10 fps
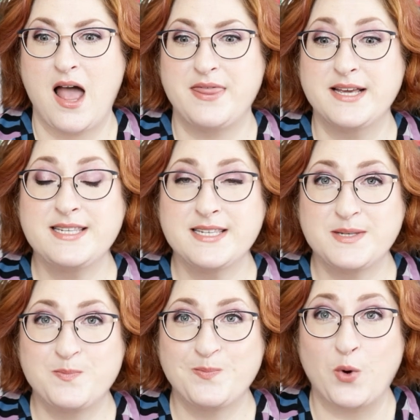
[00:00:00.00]
this
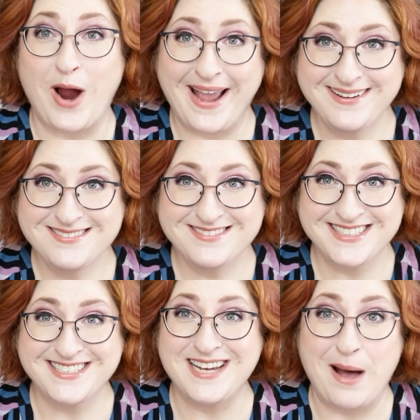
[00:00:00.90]
is gray,
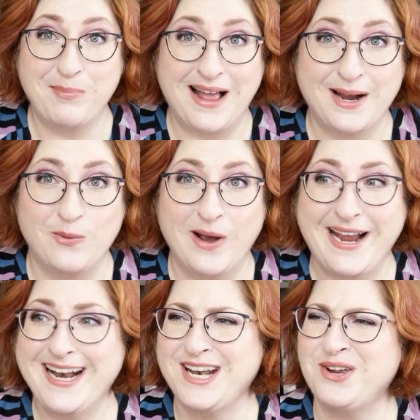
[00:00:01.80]
this is not black and
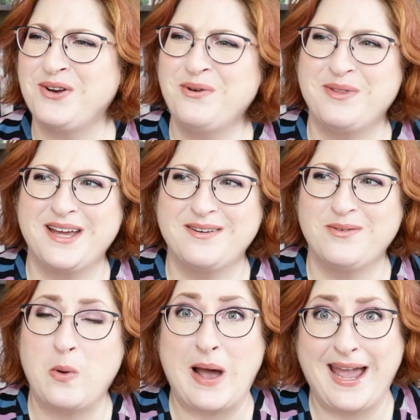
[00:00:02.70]
white, and you know that
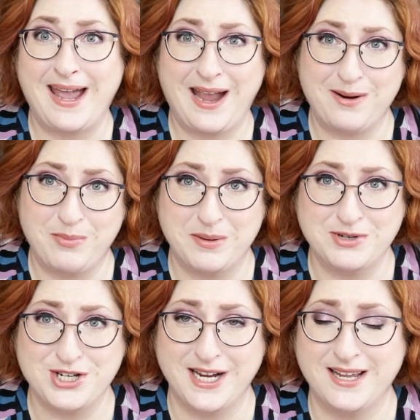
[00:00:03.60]
YA and
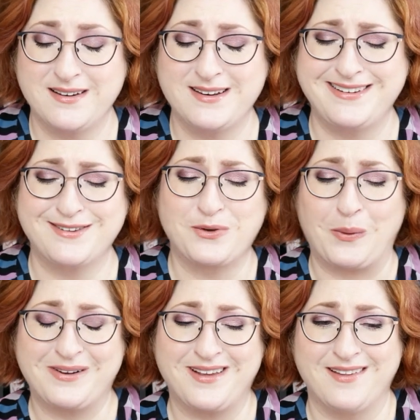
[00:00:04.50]
publishing and
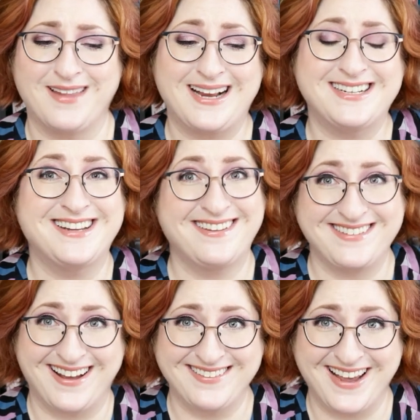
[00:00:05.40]
discourse online does
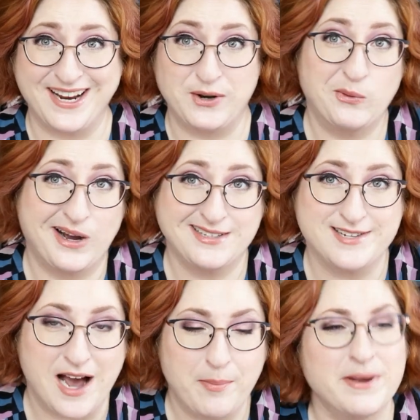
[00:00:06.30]
not like nuanced
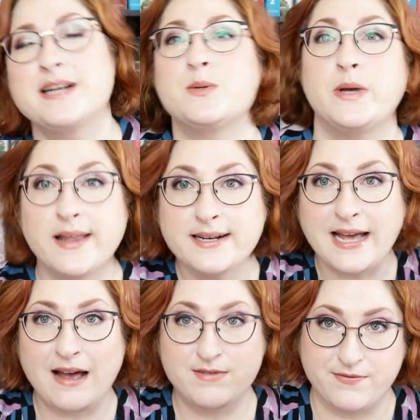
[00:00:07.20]
topics. We like to
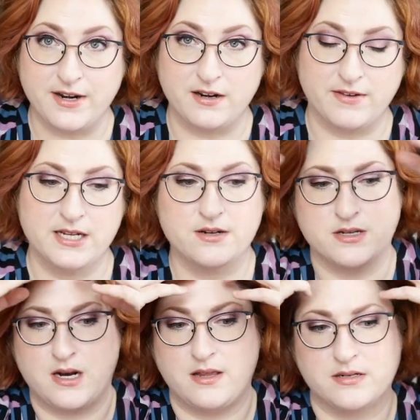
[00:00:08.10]
have definitive answers
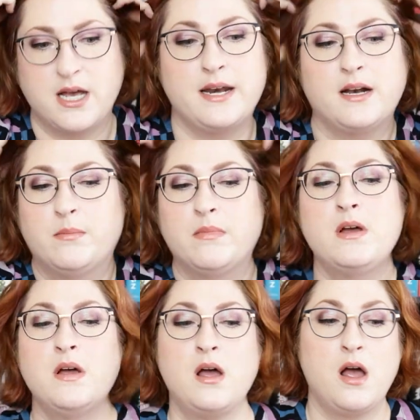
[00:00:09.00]
on either side, and I'm
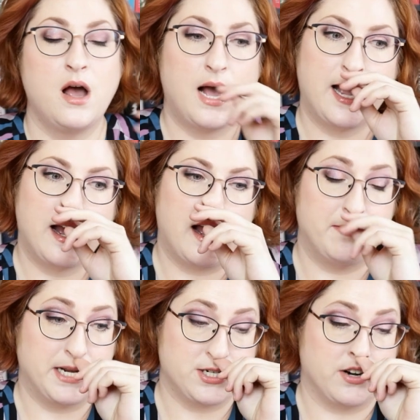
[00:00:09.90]

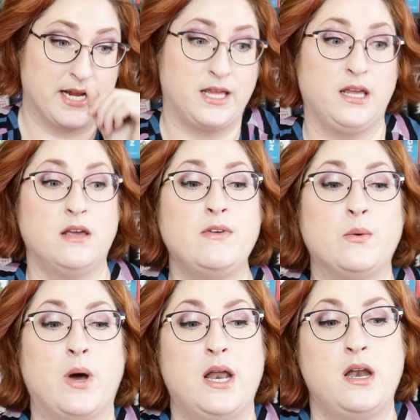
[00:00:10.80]
I'm not sure I can give
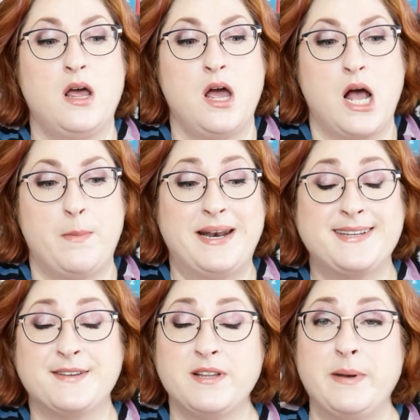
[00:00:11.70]
you one, but
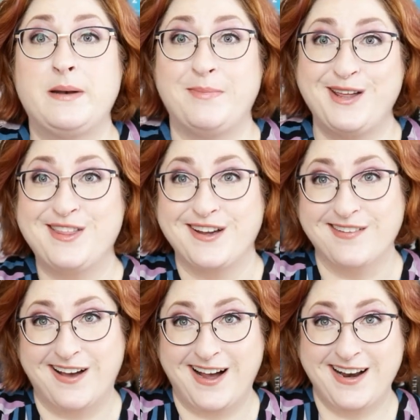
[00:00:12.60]
it's definitely made me think a
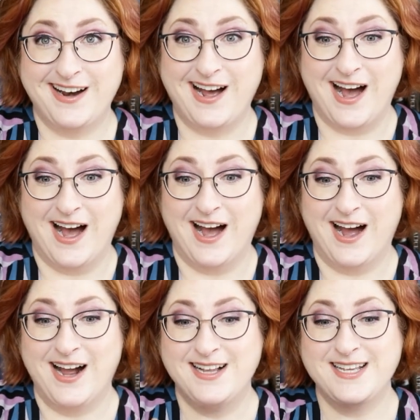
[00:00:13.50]
lot.
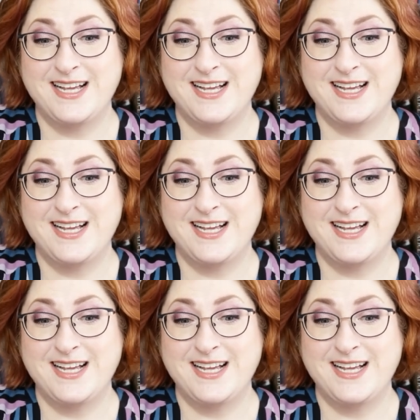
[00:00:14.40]
Uh,